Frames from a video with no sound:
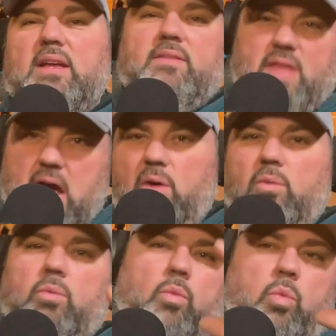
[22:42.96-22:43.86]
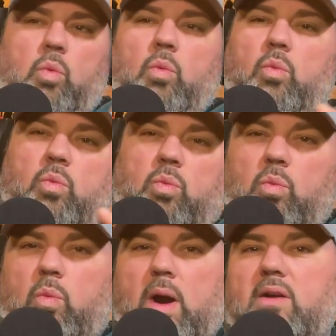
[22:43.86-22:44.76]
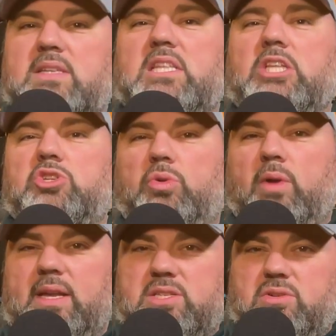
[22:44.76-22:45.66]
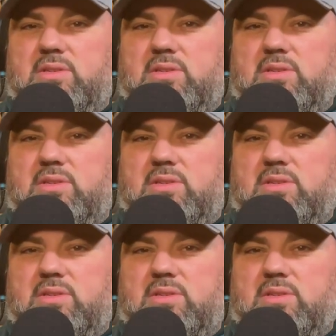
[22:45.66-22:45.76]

now where is the true answer?